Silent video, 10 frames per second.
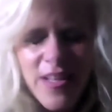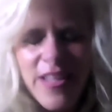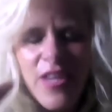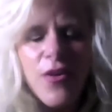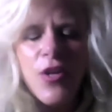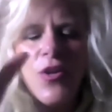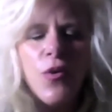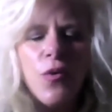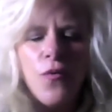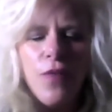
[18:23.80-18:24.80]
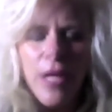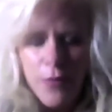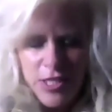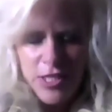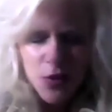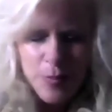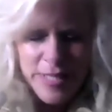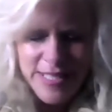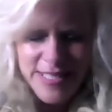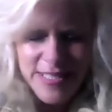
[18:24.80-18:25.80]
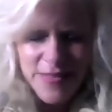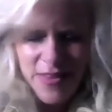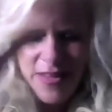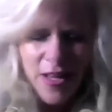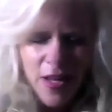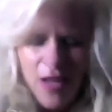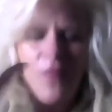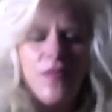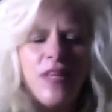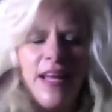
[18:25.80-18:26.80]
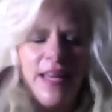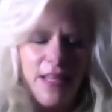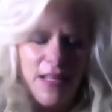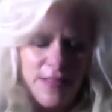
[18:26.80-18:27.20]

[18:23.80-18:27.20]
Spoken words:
You're a new vibrational piece of light.